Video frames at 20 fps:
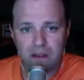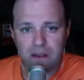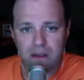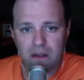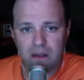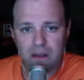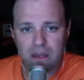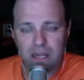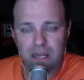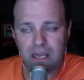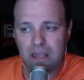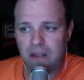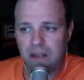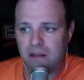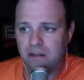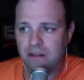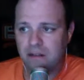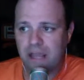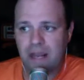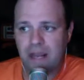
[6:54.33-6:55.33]

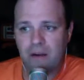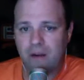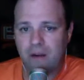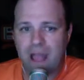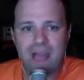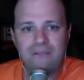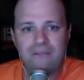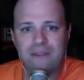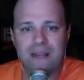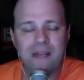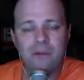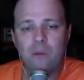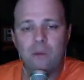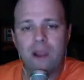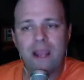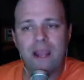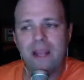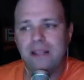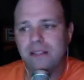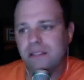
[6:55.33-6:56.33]
And they don't have any
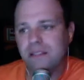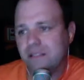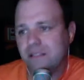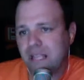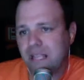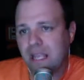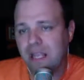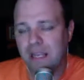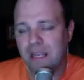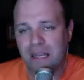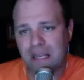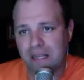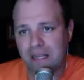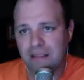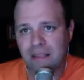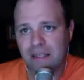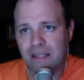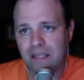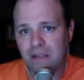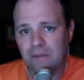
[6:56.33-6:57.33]
way to say
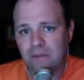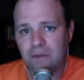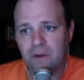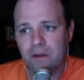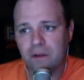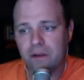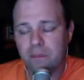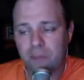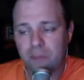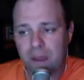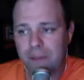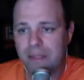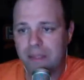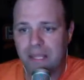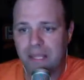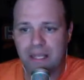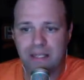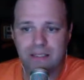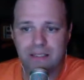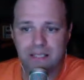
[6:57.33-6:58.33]
anything different. Maybe they
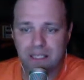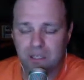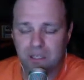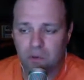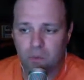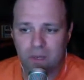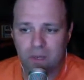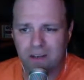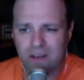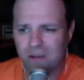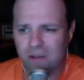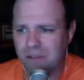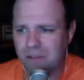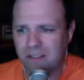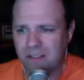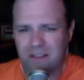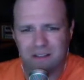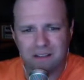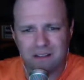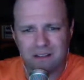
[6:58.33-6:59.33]
can say you're weaker, but,
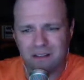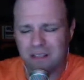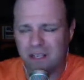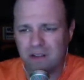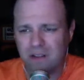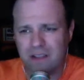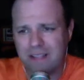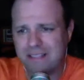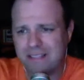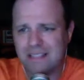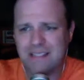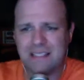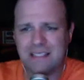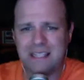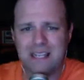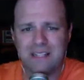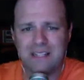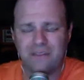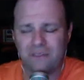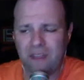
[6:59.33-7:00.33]
SEC
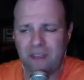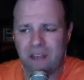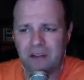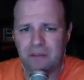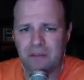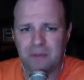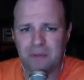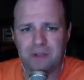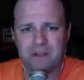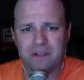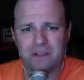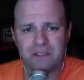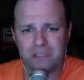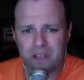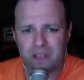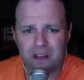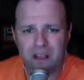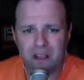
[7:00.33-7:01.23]
has Vanderbilt. Shut up.